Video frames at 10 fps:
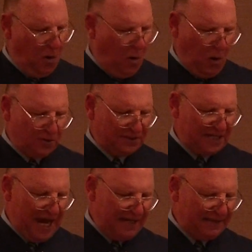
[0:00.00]
or
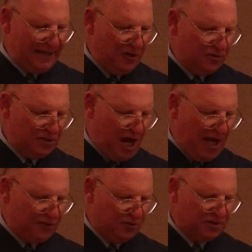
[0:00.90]
take their
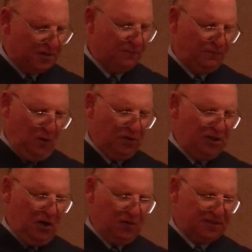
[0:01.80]
daughters for
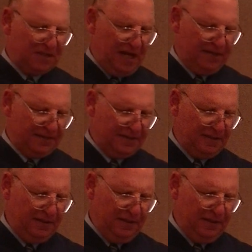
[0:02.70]
your sons.